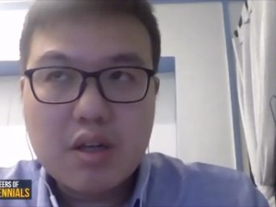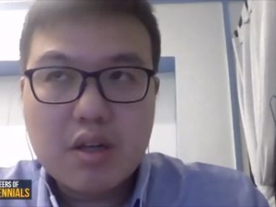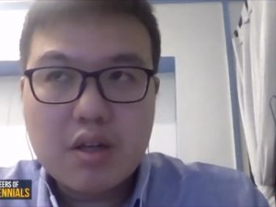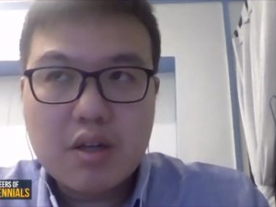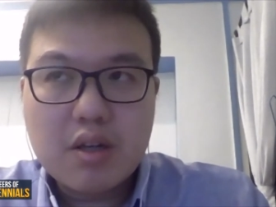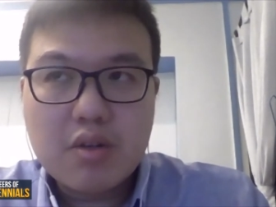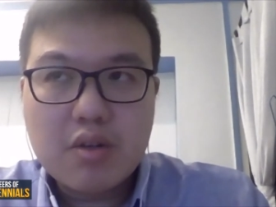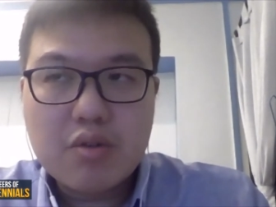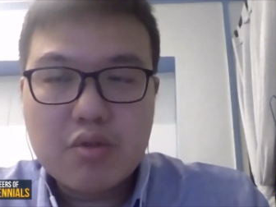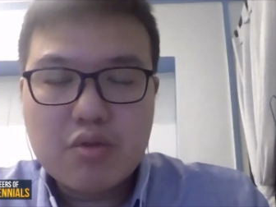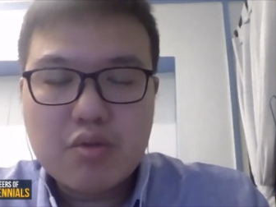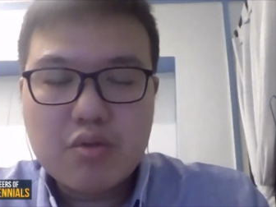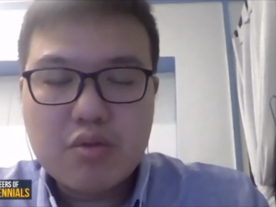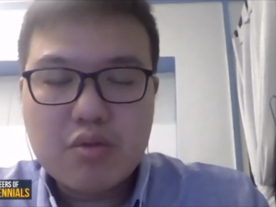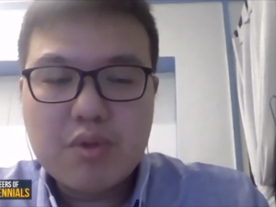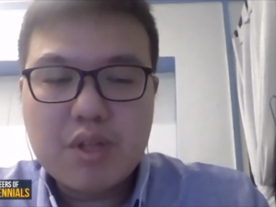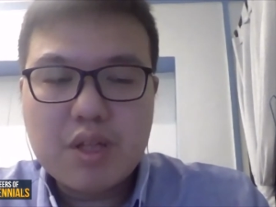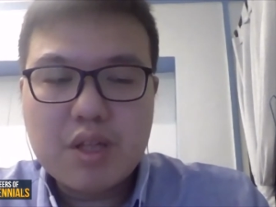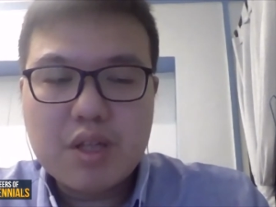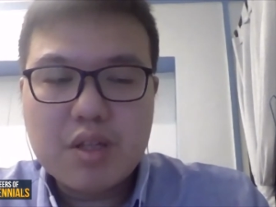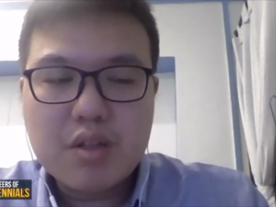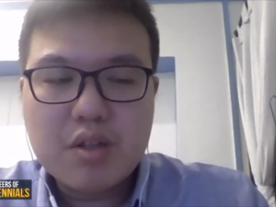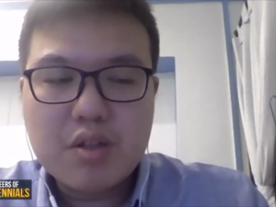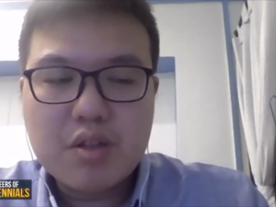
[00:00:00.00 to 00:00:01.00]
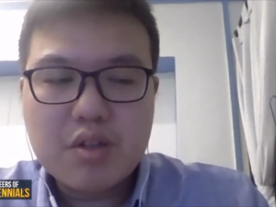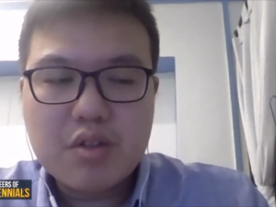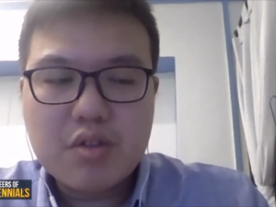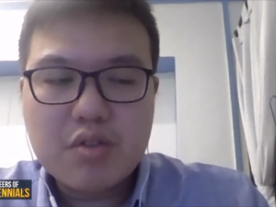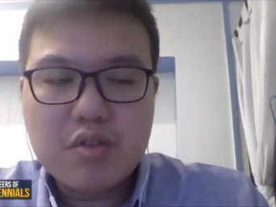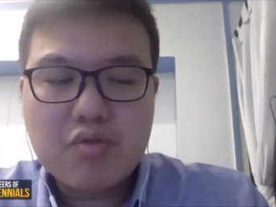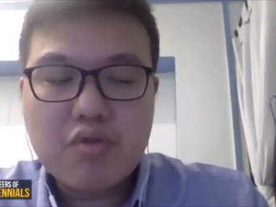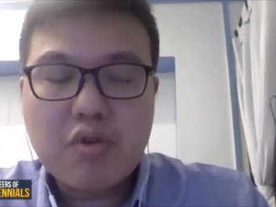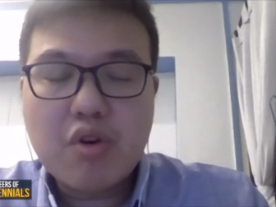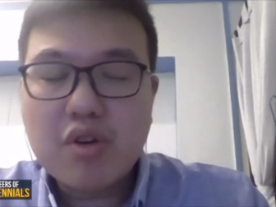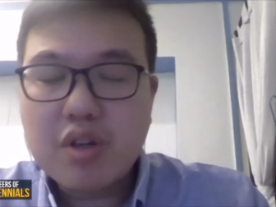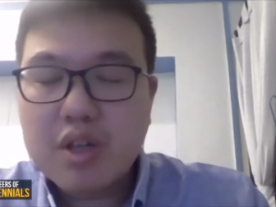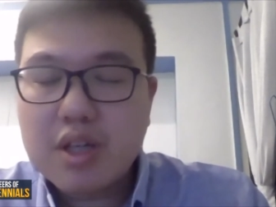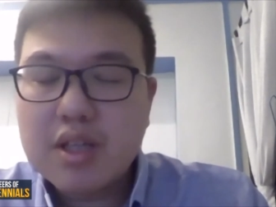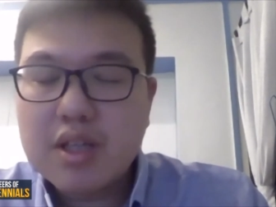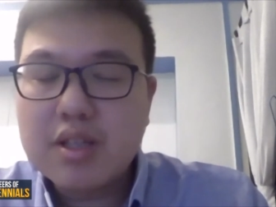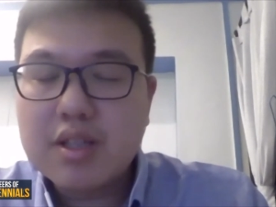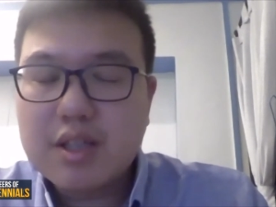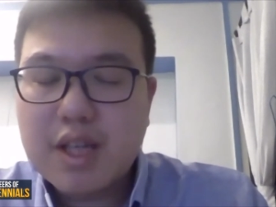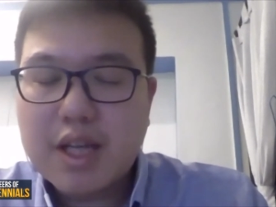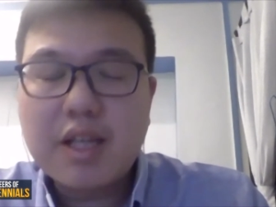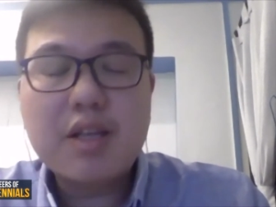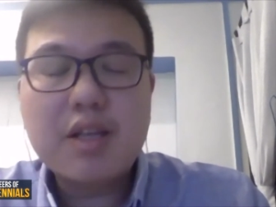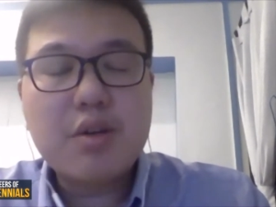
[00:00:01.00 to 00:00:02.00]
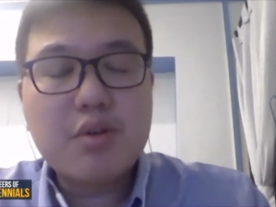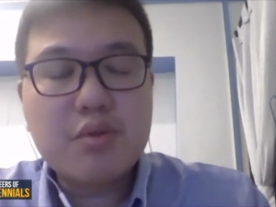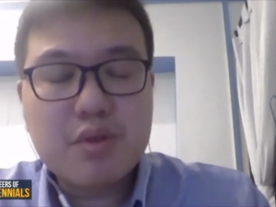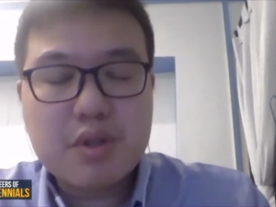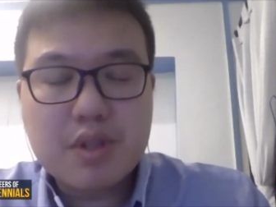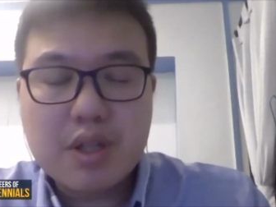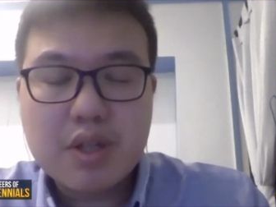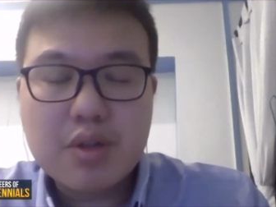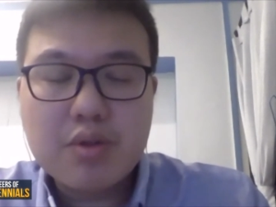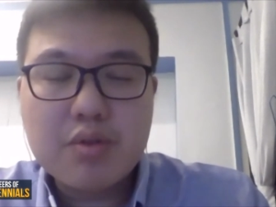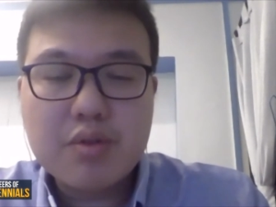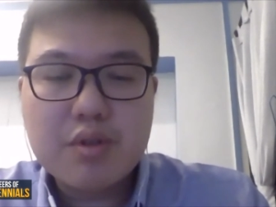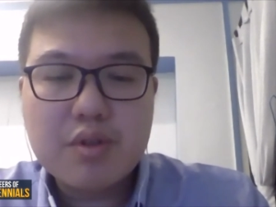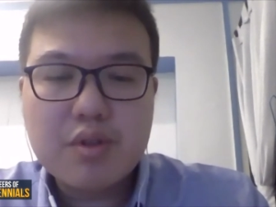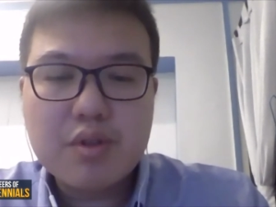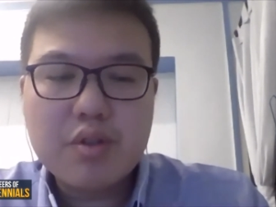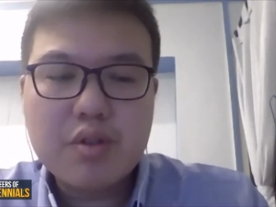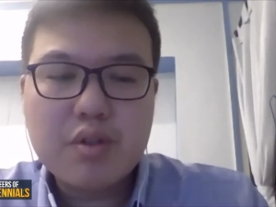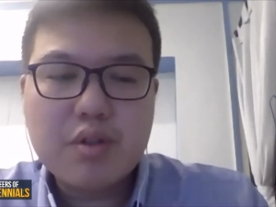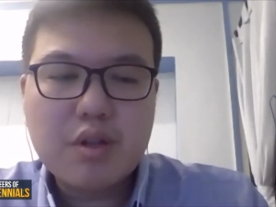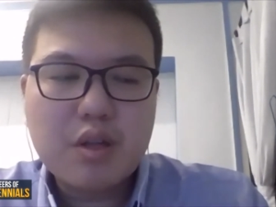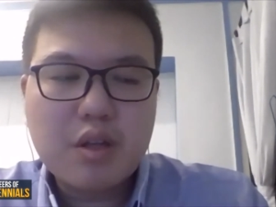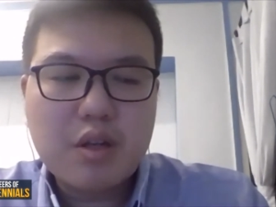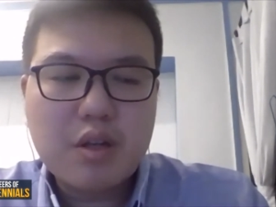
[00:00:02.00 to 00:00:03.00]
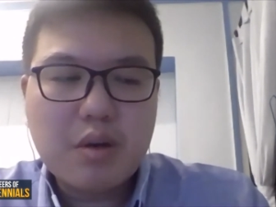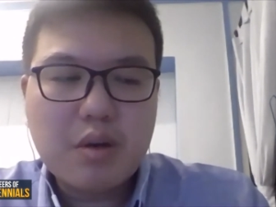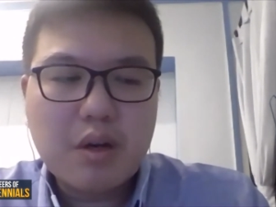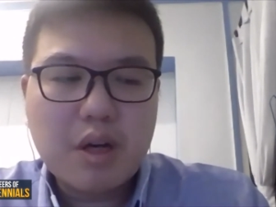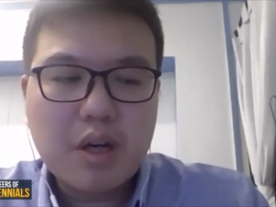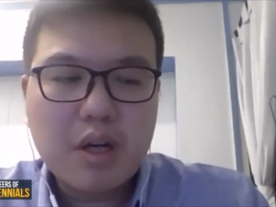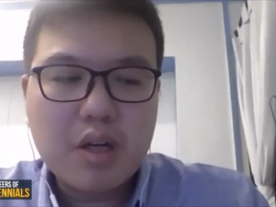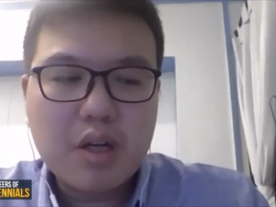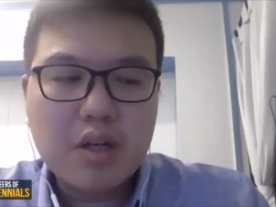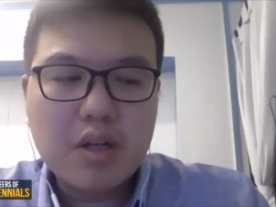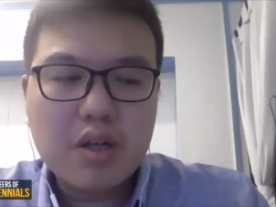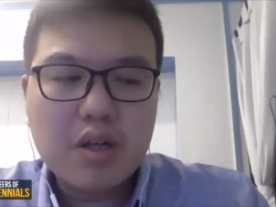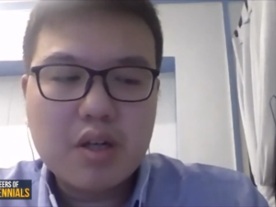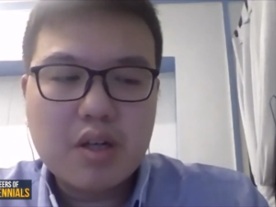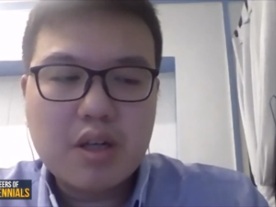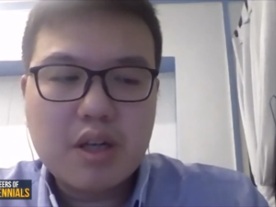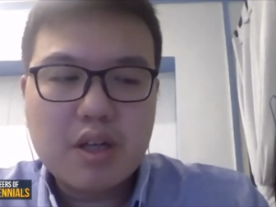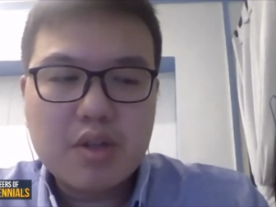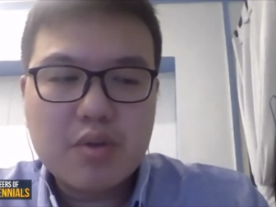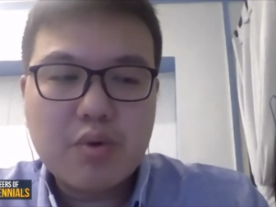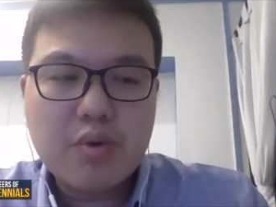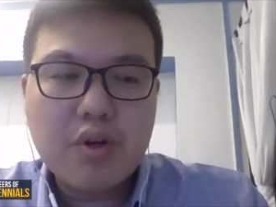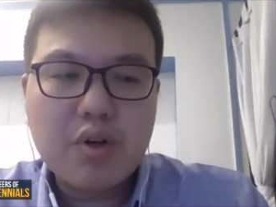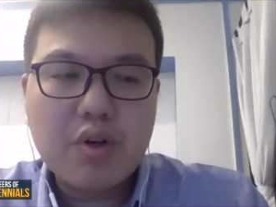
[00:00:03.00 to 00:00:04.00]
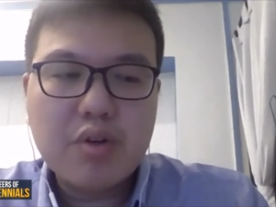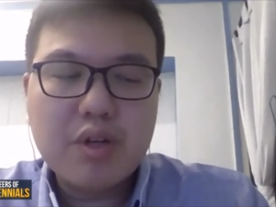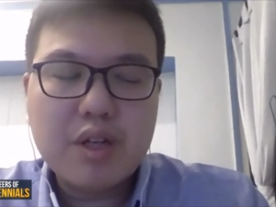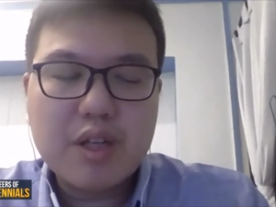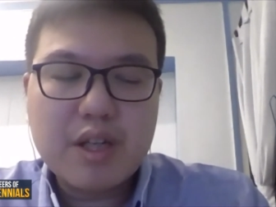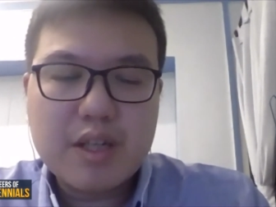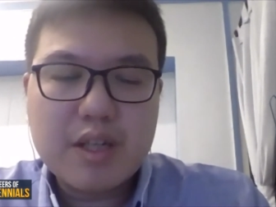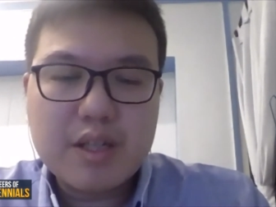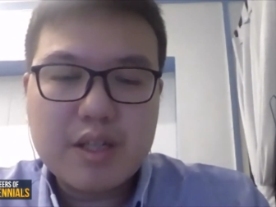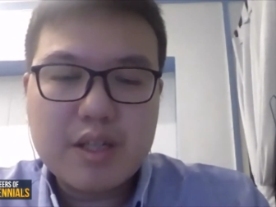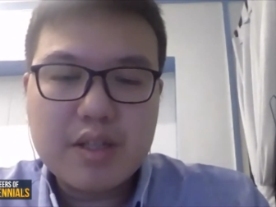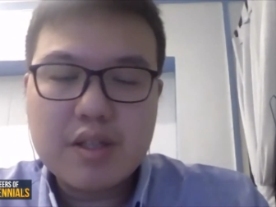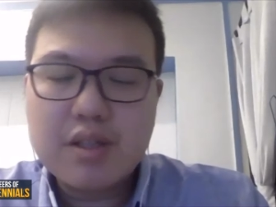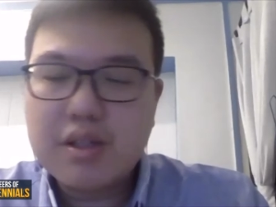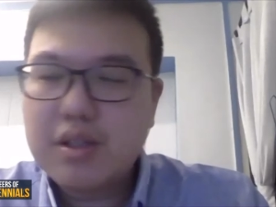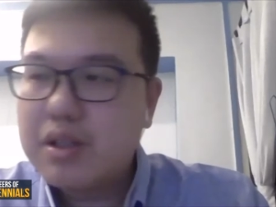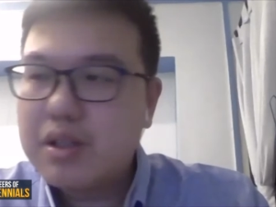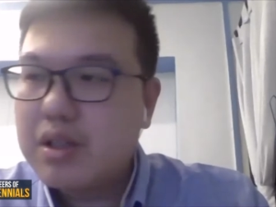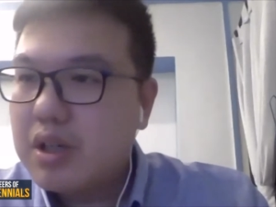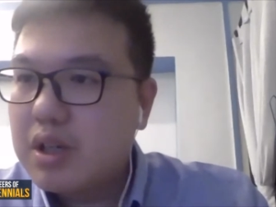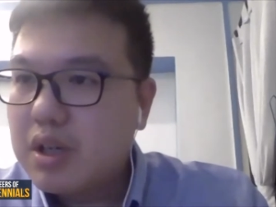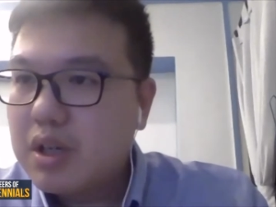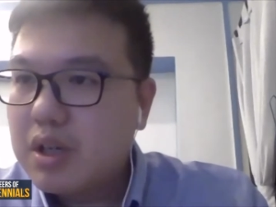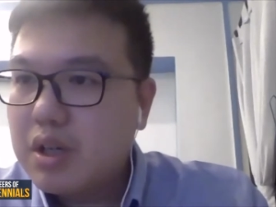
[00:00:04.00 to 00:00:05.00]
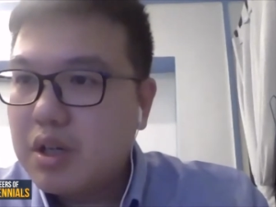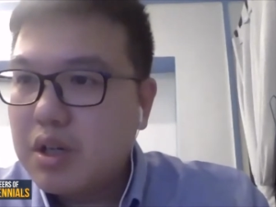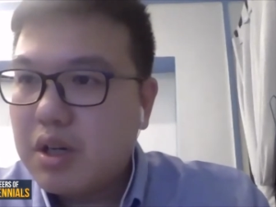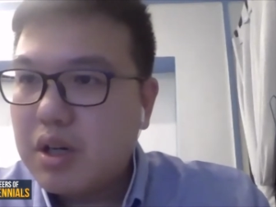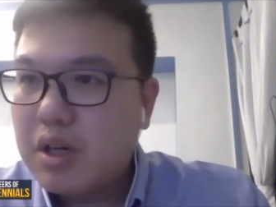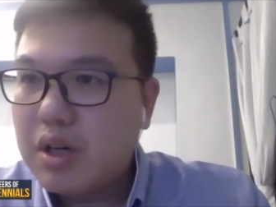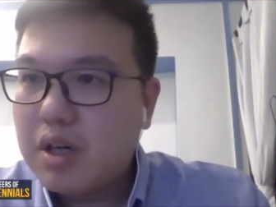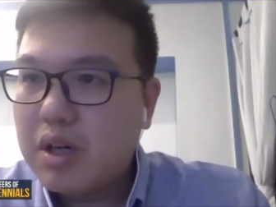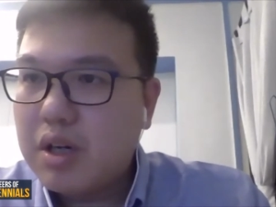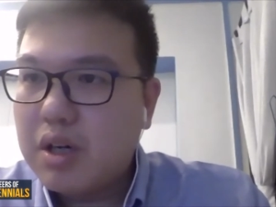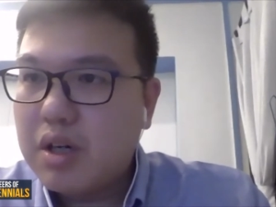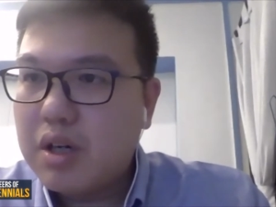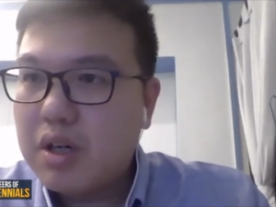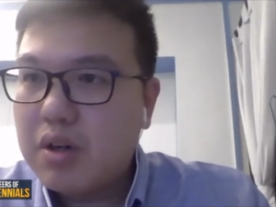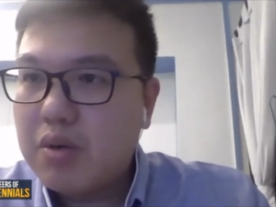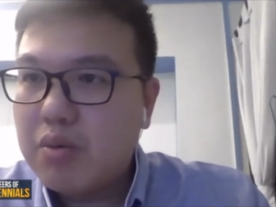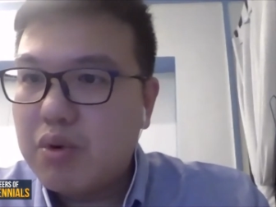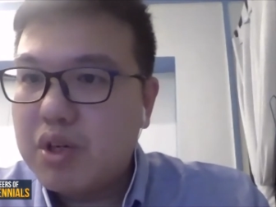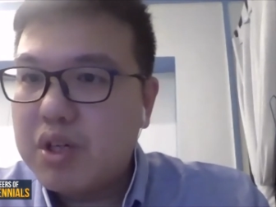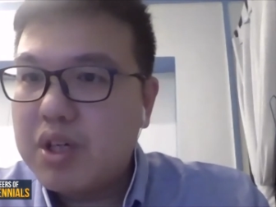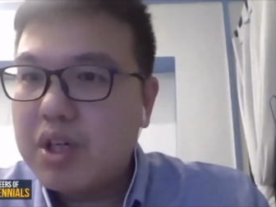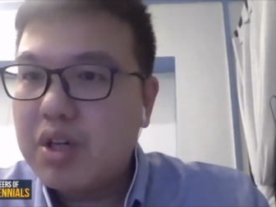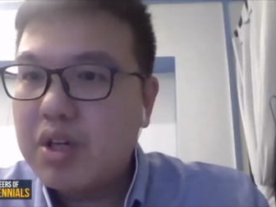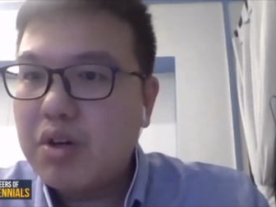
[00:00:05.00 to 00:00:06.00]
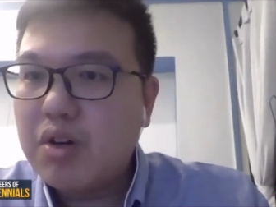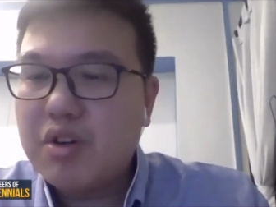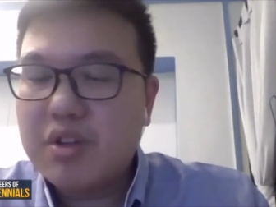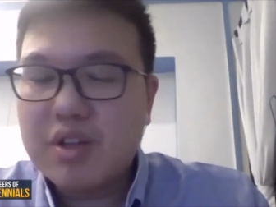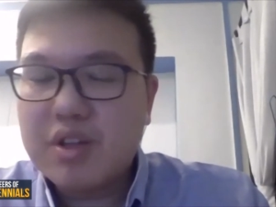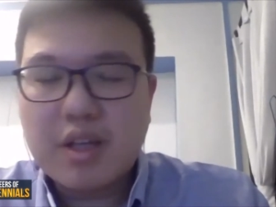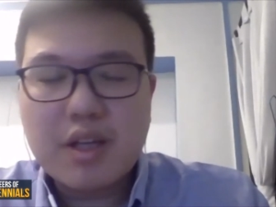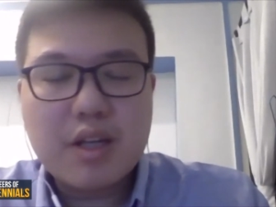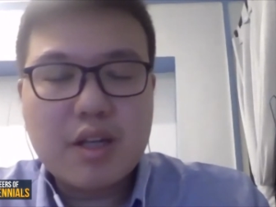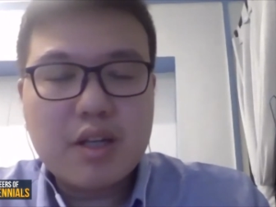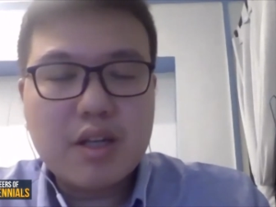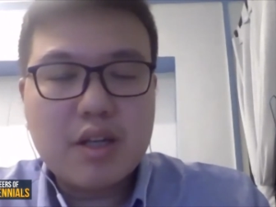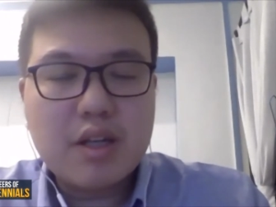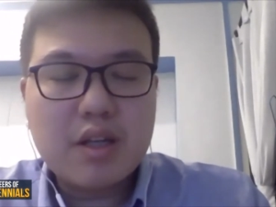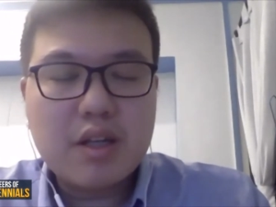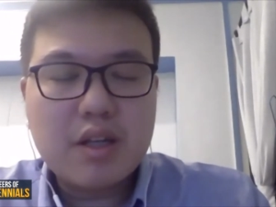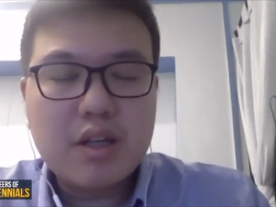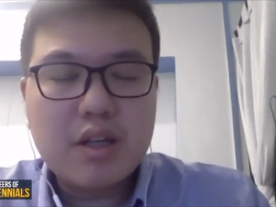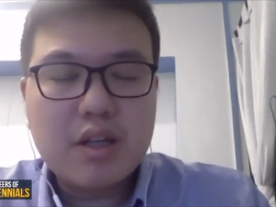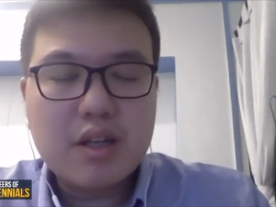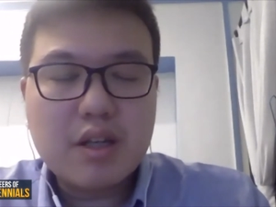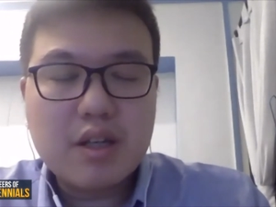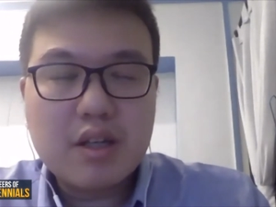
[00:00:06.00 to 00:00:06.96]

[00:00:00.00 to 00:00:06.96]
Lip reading: to be strong in technical sales, as well as working on a